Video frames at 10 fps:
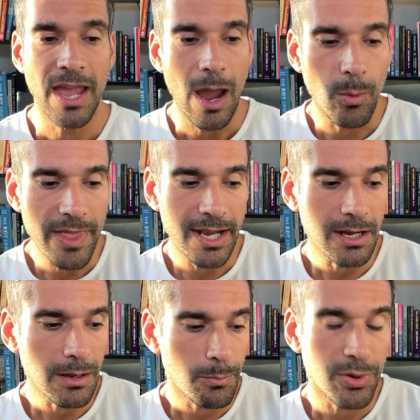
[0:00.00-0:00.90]
And when that
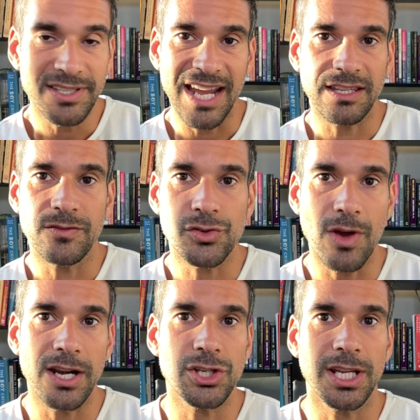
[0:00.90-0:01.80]
inner protective
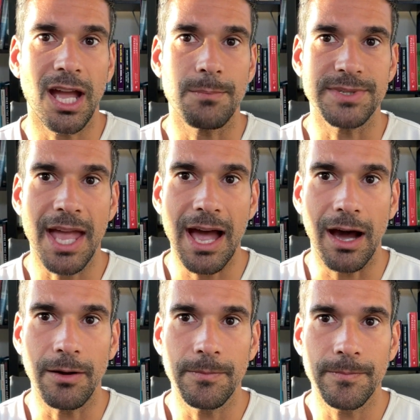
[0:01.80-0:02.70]
strategy comes
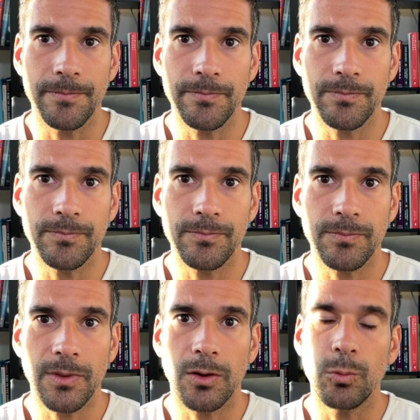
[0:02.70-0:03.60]
out,
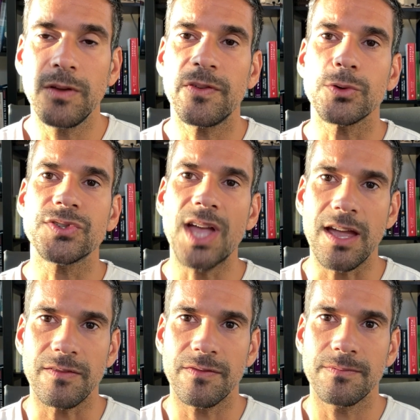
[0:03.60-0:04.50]
we feel
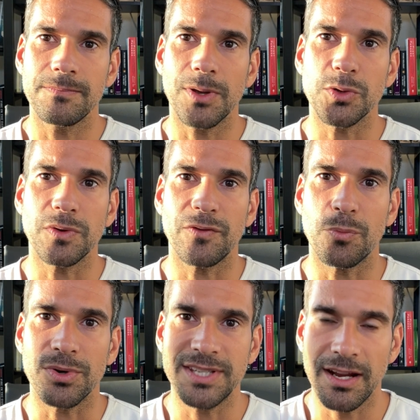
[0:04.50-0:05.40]
safe because we feel
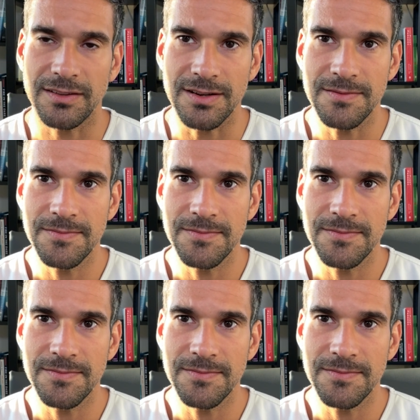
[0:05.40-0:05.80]
protected.